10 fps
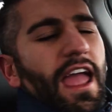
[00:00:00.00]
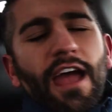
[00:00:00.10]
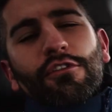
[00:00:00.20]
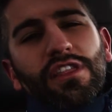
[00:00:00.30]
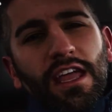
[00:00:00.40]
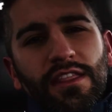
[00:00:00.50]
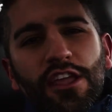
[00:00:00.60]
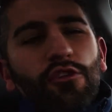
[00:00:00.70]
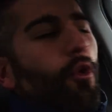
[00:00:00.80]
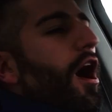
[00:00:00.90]
Everything
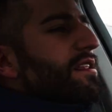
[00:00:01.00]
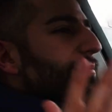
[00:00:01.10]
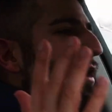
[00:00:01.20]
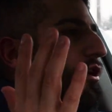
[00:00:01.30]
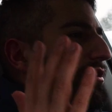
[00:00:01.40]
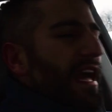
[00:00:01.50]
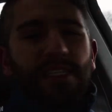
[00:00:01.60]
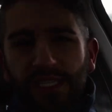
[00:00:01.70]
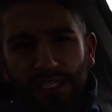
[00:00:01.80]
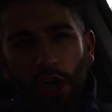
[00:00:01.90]
that you want about
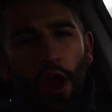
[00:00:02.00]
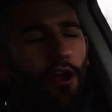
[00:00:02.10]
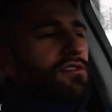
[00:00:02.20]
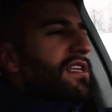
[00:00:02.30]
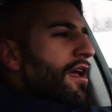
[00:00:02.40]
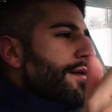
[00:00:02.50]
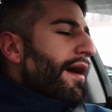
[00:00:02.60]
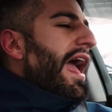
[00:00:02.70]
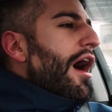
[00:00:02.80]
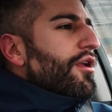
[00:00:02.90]
Lexus cars,
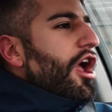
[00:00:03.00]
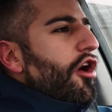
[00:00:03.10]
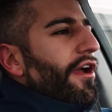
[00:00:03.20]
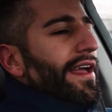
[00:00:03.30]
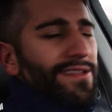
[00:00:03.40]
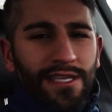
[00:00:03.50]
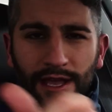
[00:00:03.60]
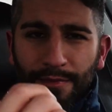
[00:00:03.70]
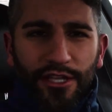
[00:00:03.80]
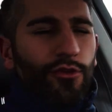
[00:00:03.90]
my Audi
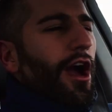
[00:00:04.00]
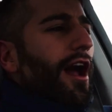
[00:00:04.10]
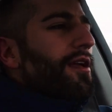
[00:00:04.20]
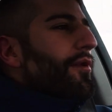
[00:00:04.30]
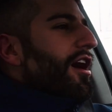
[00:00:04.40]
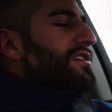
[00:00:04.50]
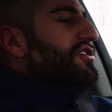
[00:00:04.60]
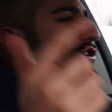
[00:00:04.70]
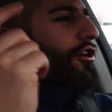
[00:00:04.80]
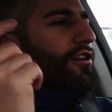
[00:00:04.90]
R8, my Ducati
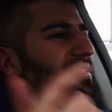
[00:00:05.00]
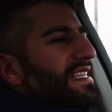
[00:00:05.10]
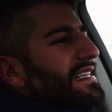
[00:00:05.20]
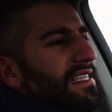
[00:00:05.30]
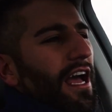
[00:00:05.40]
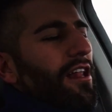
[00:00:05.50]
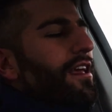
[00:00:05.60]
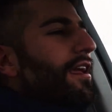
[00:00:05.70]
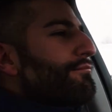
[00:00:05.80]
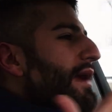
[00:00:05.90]
Monster,
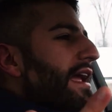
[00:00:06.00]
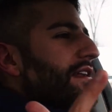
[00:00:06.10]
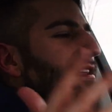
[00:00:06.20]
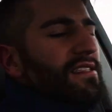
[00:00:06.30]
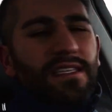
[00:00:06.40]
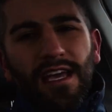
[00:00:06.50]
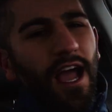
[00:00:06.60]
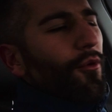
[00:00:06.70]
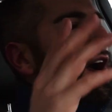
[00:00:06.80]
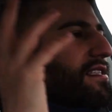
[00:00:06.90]
detailing, maintenance,
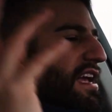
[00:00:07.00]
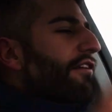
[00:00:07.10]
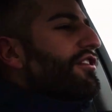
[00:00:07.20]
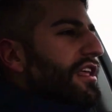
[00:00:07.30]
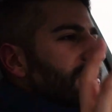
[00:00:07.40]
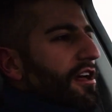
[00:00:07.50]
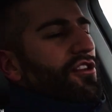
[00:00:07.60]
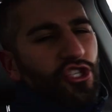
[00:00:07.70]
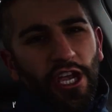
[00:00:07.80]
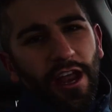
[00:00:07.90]
DIYs, everything's on
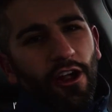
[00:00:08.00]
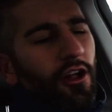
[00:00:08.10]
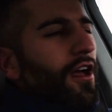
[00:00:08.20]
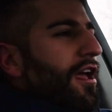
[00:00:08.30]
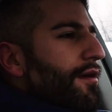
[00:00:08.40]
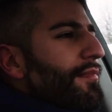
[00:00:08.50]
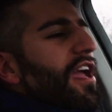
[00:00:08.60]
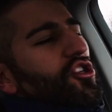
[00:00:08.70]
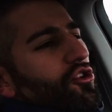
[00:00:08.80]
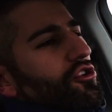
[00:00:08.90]
this channel.
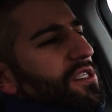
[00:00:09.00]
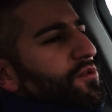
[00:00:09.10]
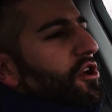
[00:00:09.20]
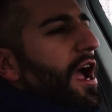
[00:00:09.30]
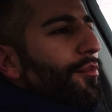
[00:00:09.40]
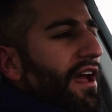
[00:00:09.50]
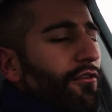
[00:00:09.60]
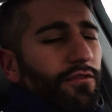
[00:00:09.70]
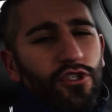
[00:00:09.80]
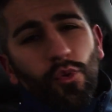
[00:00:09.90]
Make sure you subscribe. We have
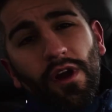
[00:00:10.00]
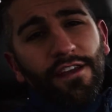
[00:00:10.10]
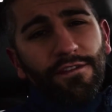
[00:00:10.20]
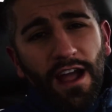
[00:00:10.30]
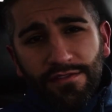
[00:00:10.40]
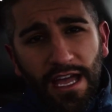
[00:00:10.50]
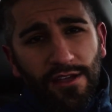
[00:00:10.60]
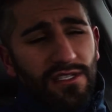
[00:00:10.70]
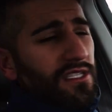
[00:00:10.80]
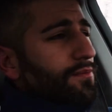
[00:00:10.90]
over
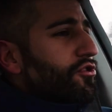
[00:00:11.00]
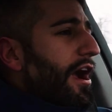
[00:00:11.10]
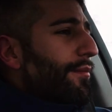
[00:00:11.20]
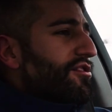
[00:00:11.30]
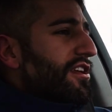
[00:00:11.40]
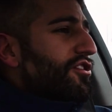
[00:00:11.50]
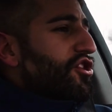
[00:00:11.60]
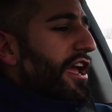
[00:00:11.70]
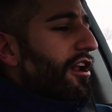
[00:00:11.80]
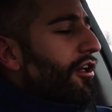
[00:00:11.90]
25,000 subscribers on the
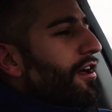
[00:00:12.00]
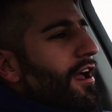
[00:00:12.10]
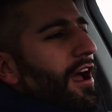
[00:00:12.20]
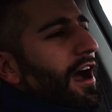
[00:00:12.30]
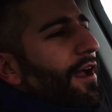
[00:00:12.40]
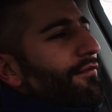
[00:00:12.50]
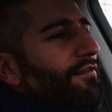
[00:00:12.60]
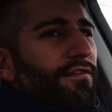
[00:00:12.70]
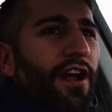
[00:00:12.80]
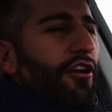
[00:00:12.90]
channel. I'm
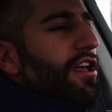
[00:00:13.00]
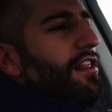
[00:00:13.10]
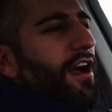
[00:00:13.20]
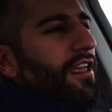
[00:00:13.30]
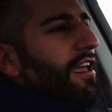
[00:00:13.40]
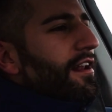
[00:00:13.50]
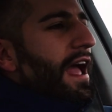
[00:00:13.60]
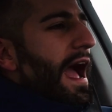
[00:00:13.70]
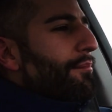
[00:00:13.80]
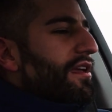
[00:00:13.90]
very lucky and
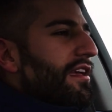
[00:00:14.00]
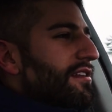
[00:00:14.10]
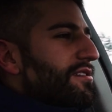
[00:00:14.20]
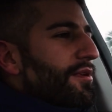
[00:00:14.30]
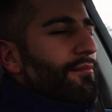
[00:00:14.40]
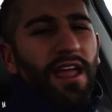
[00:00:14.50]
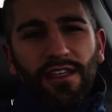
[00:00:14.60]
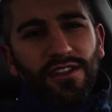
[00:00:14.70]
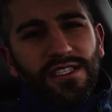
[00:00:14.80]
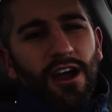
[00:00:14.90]
happy to be
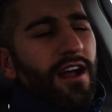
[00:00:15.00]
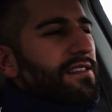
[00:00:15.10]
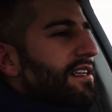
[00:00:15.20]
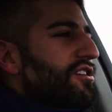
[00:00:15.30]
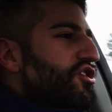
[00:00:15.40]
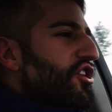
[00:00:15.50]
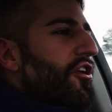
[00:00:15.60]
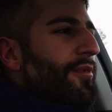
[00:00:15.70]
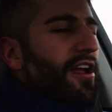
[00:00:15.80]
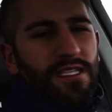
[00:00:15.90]
making this content and
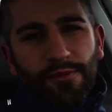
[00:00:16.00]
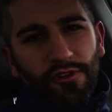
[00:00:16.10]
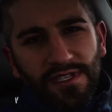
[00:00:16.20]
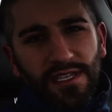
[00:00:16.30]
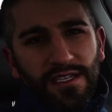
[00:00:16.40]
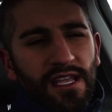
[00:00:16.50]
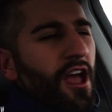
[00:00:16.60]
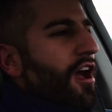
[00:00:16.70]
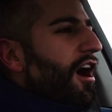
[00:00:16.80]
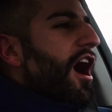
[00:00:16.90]
sharing my experiences
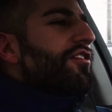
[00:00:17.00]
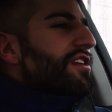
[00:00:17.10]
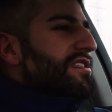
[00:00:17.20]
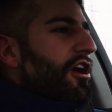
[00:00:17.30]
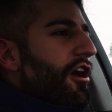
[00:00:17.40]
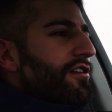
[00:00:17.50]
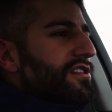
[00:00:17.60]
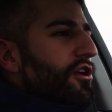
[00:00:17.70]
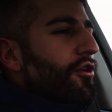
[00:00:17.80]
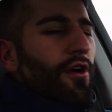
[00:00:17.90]
on these cars.
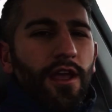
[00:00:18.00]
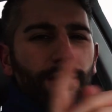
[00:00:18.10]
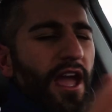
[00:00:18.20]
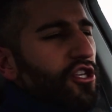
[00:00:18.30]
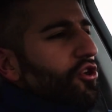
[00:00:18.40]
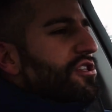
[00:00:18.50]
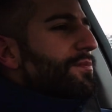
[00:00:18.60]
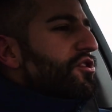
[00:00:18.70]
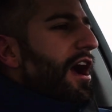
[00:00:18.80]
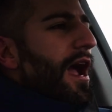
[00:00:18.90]
So make sure you
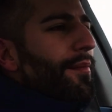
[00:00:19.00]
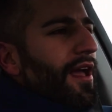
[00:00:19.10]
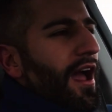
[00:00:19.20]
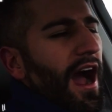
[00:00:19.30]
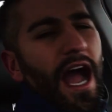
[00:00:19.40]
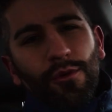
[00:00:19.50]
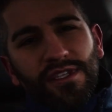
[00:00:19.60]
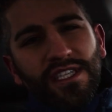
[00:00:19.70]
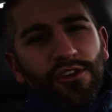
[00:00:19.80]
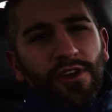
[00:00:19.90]
subscribe. I will
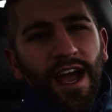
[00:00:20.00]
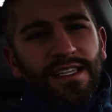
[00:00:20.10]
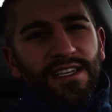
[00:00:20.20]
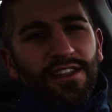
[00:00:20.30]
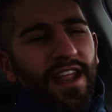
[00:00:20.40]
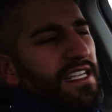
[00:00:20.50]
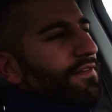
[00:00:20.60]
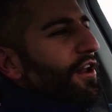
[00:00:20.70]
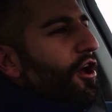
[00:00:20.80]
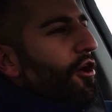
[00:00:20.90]
see you guys in the next
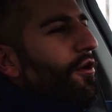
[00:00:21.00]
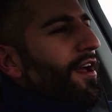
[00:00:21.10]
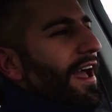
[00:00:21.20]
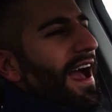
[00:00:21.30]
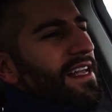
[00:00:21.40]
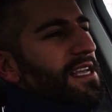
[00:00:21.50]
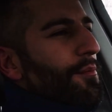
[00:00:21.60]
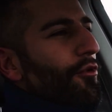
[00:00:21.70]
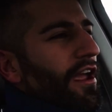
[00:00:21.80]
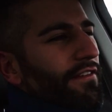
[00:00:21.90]
video as I
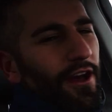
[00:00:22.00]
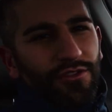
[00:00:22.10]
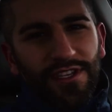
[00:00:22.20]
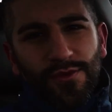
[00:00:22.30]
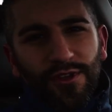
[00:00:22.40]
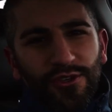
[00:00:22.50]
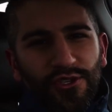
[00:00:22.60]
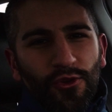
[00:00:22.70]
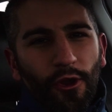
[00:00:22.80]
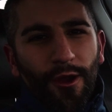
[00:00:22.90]
brave out this winter
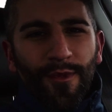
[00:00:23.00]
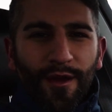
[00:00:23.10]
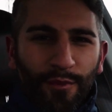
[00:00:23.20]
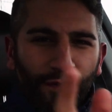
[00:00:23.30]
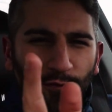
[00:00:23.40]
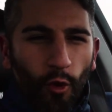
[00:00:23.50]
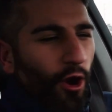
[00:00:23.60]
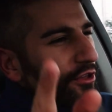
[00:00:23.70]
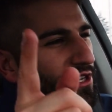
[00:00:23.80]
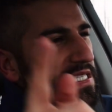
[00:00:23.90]
storm
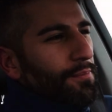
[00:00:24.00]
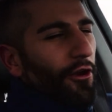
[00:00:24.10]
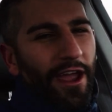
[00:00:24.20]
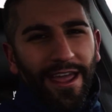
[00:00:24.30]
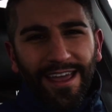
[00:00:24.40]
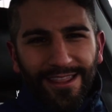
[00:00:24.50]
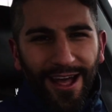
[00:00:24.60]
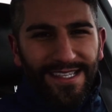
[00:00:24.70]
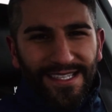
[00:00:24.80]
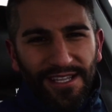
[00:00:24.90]
before the spring, and
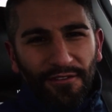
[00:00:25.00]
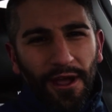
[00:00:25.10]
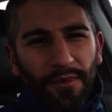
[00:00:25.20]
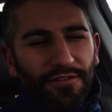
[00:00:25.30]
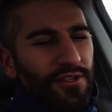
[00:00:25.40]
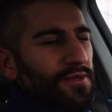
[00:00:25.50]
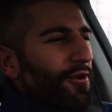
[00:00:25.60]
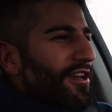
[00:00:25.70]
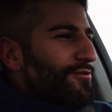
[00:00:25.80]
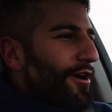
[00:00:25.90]
lots of stuff coming for the
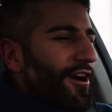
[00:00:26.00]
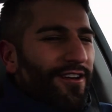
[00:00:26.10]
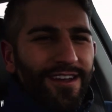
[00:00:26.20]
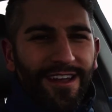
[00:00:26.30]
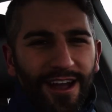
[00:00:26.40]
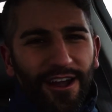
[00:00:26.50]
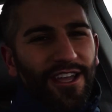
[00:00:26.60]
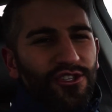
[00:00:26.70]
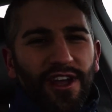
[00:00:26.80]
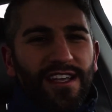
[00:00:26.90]
spring as well. I'll
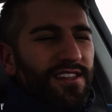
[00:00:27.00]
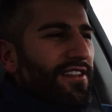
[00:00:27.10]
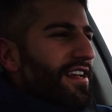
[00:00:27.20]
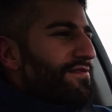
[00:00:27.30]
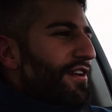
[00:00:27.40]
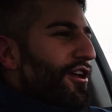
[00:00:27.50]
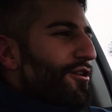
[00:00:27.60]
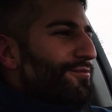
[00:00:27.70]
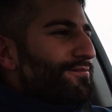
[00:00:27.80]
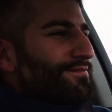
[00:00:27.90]
catch you guys in the next video.